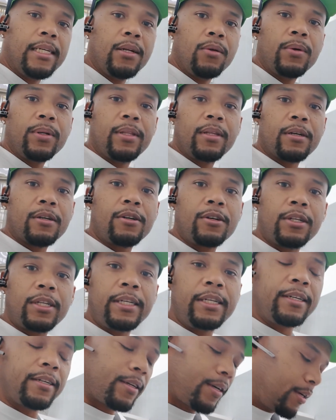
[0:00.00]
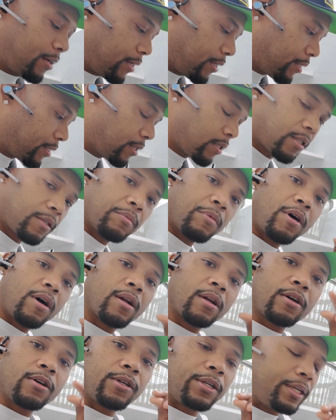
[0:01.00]
deal with the cut hair, the
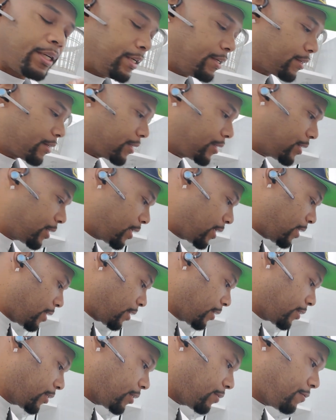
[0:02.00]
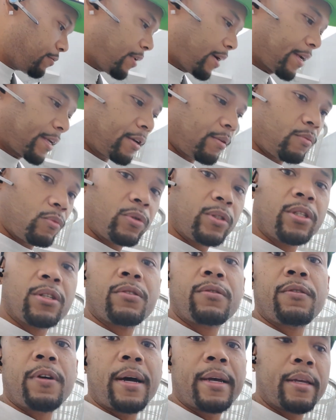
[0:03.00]
small cut hairs, because the vacuum, we
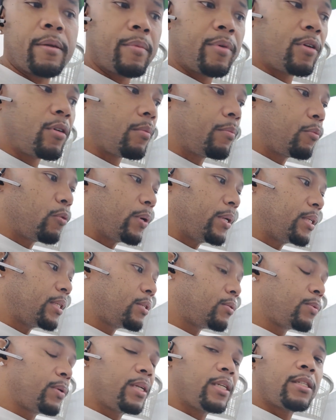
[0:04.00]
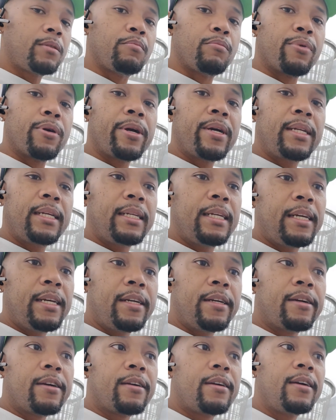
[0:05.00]
just vacuum it up. When it's braided
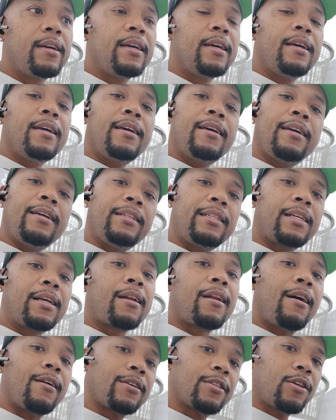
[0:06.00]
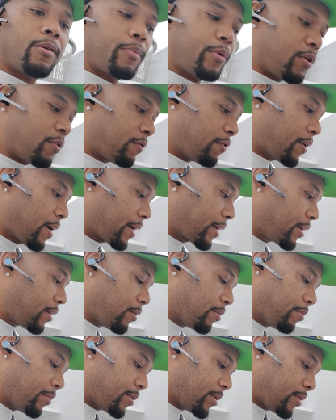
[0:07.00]
here, it clogs up your
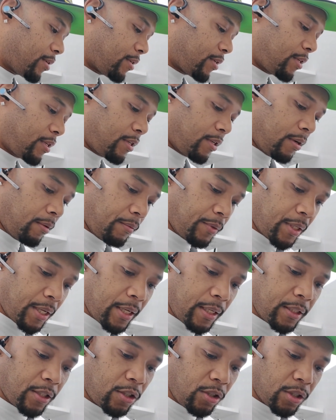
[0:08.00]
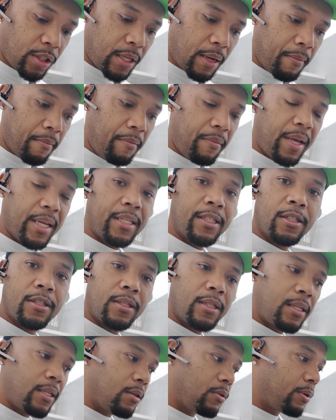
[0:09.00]
vacuum, and you know what I'm saying, it's just a mess
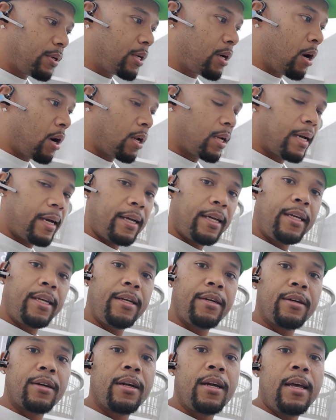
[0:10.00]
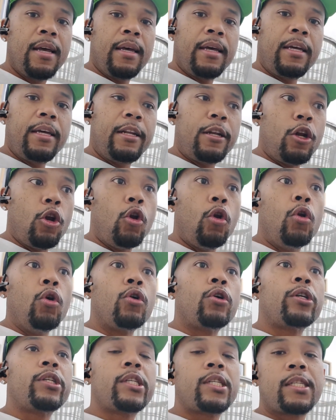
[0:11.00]
to deal with all that hair. It
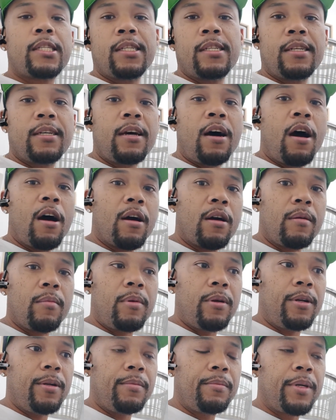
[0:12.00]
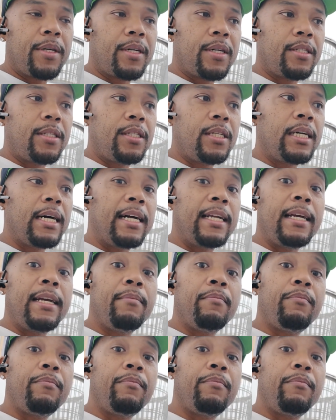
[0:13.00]
looks horrible because you got